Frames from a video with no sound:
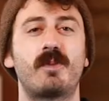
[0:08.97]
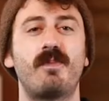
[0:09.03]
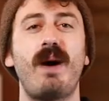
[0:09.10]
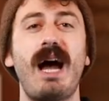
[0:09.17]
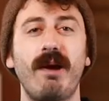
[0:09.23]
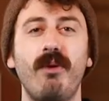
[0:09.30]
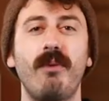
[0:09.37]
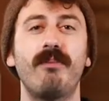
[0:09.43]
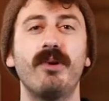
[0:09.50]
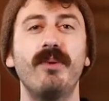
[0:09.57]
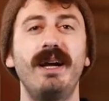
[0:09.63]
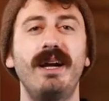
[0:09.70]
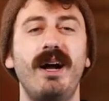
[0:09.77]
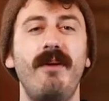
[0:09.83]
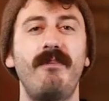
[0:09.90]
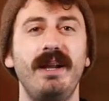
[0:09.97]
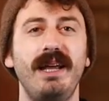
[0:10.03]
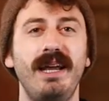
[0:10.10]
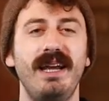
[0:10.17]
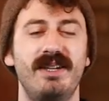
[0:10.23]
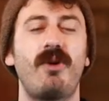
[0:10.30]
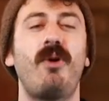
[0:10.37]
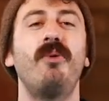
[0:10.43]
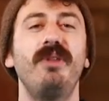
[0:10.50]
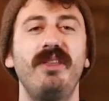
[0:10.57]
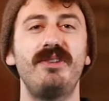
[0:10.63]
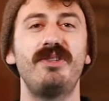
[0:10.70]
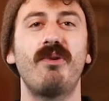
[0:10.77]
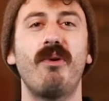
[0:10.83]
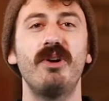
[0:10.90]
Spiral Brewing Company is holding
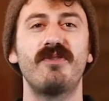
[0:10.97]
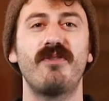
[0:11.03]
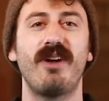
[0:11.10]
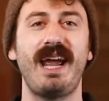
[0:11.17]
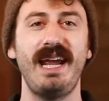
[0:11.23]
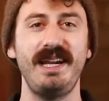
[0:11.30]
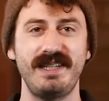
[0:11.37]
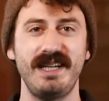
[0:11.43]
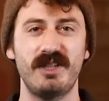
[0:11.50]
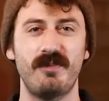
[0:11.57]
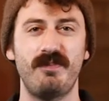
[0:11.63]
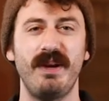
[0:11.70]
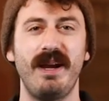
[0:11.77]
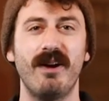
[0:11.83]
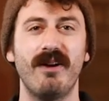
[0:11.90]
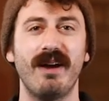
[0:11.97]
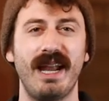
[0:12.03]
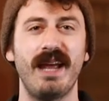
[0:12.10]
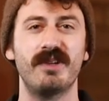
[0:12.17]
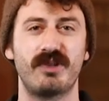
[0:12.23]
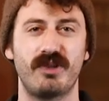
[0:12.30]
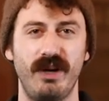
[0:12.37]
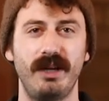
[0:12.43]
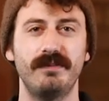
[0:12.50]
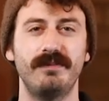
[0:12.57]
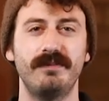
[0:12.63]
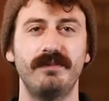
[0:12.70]
the torch for Hastings beer and history.